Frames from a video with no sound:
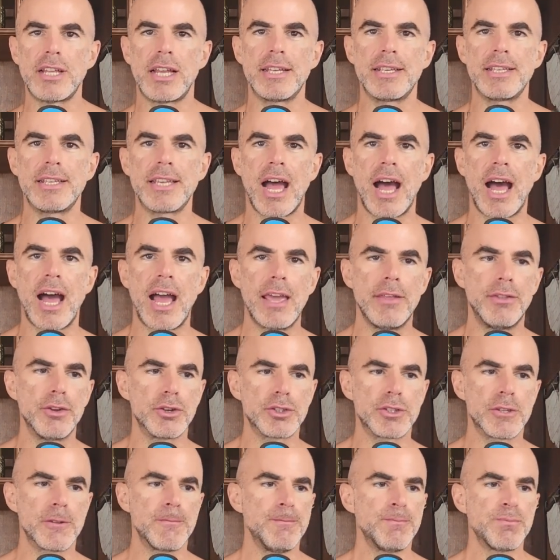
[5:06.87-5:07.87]
that die,
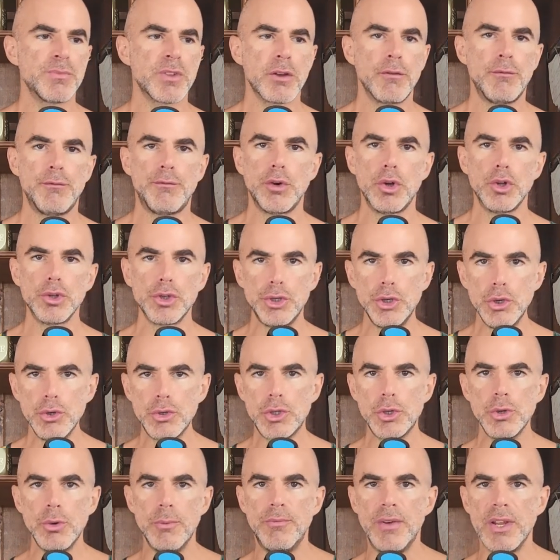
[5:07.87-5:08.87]
there's full
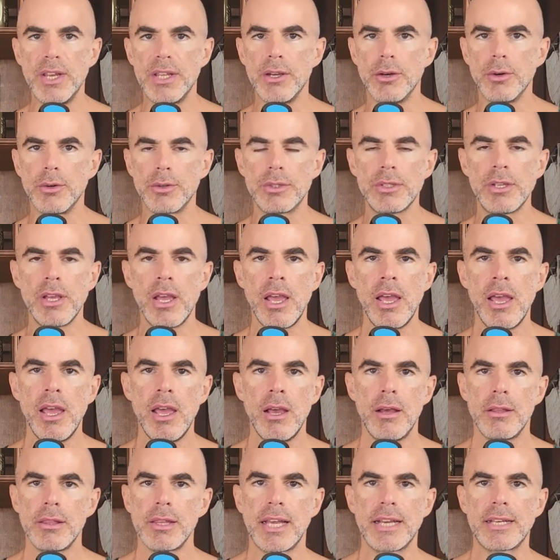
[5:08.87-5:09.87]
YouTube videos,
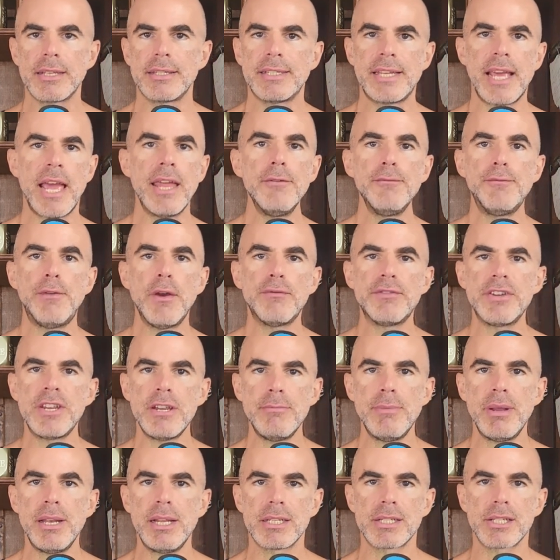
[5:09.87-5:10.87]
like 10,
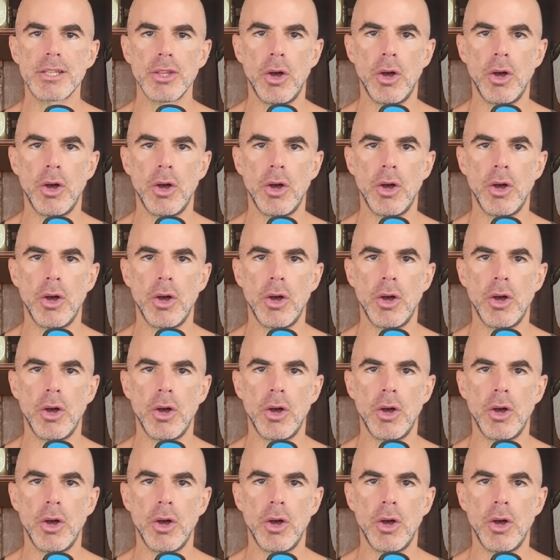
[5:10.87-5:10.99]
15 minutes